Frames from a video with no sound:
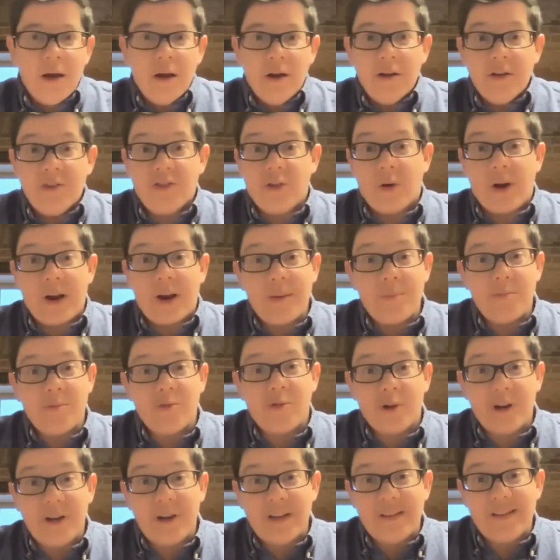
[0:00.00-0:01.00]
So I
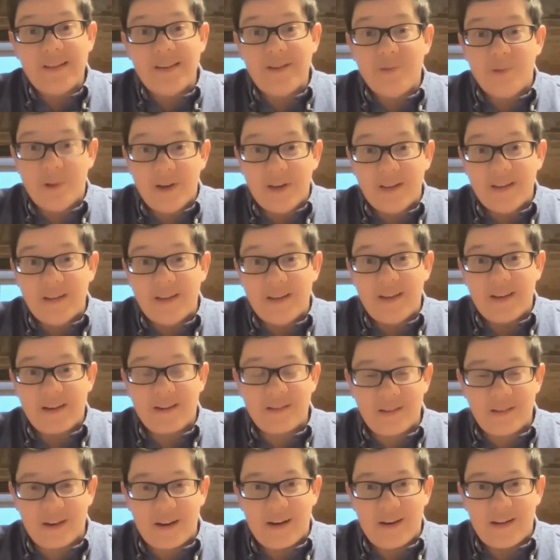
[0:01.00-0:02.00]
am really, really
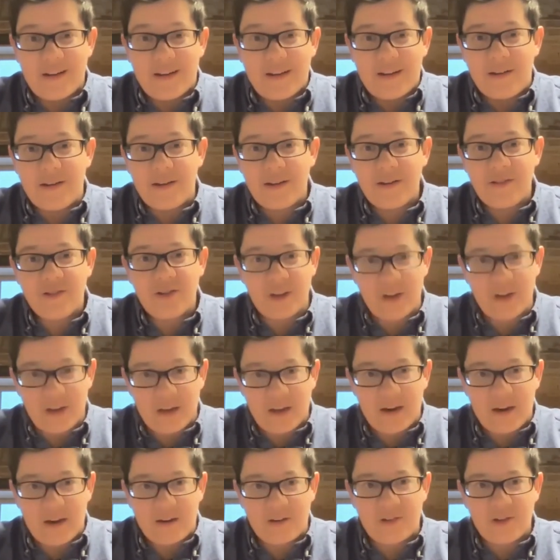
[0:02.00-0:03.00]
excited
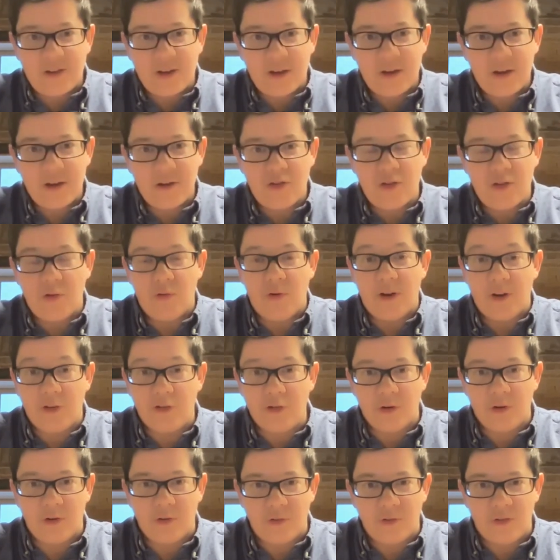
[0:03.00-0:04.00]
tonight to
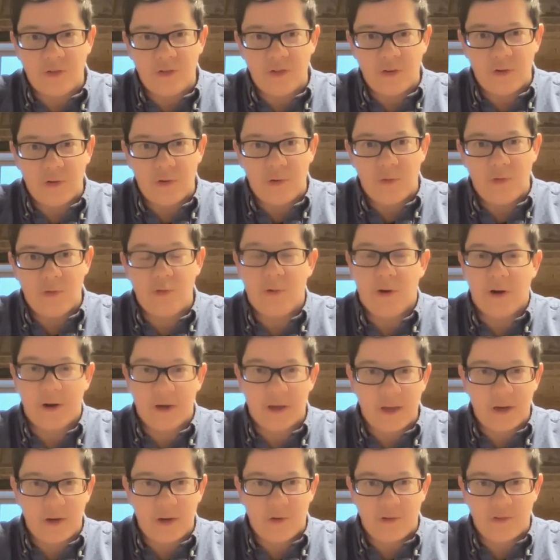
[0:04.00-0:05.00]
introduce you to our
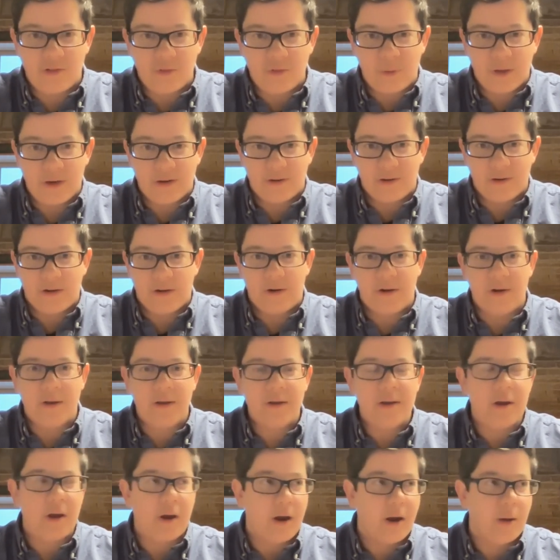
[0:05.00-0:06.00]
keynote speaker,
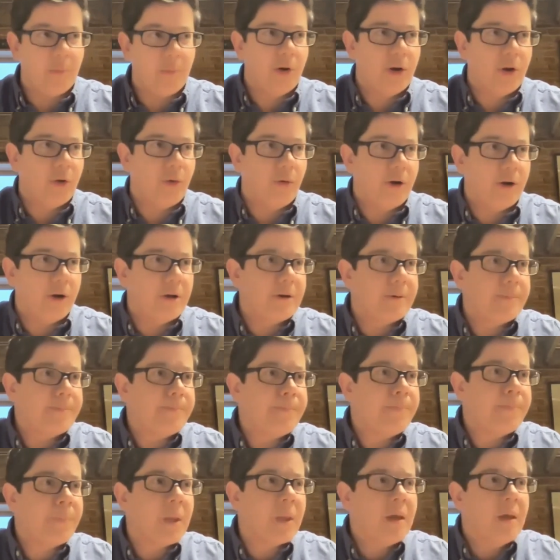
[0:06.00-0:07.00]
Aubrey
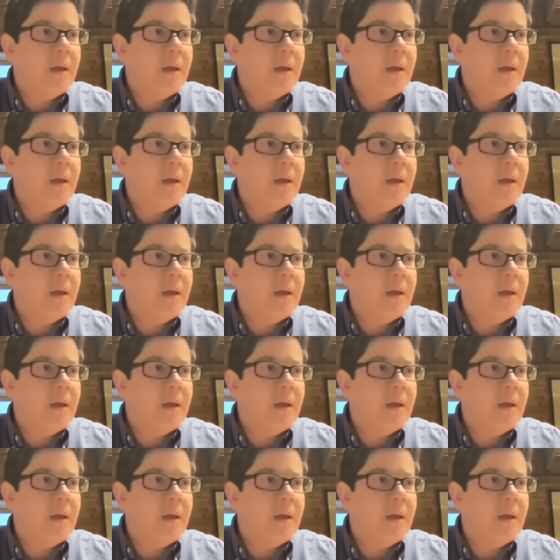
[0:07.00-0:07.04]
Gordon.